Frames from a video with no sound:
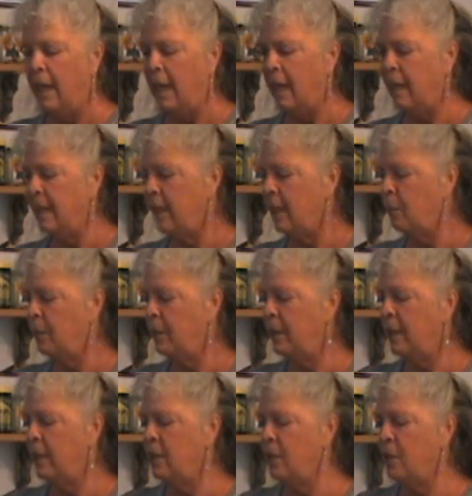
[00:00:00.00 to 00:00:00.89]
And then what
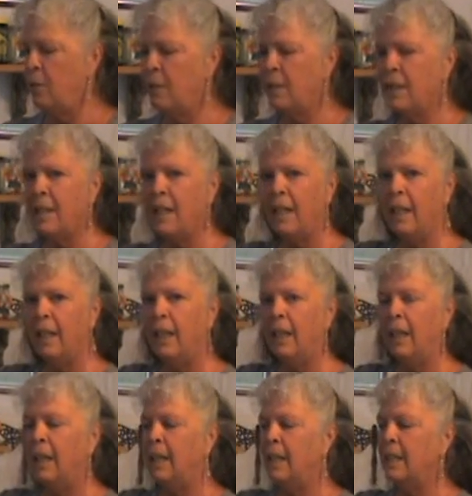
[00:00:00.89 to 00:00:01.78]
I do is I
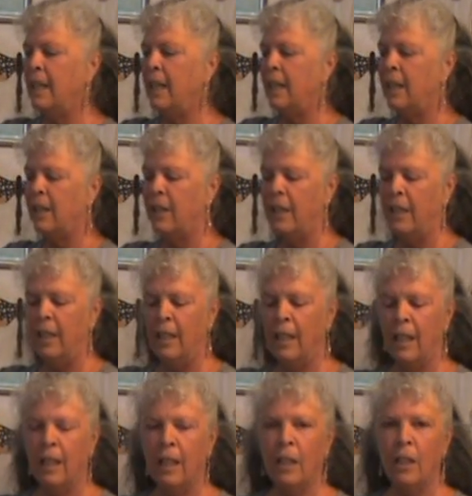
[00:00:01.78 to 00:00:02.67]
take
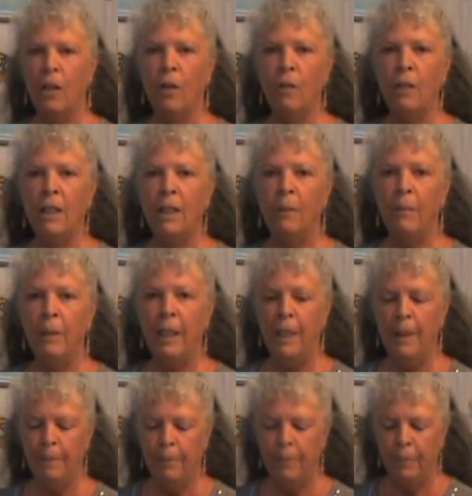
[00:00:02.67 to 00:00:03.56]
the coconut
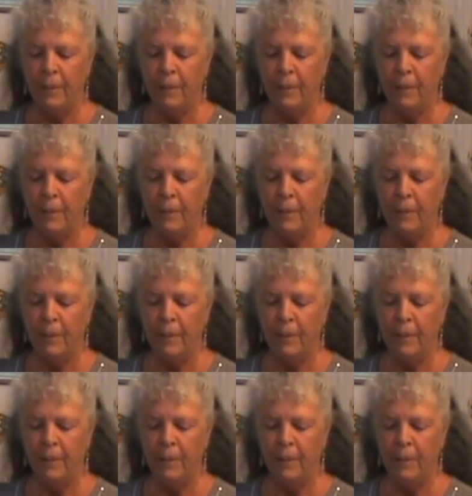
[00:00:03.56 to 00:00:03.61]
meat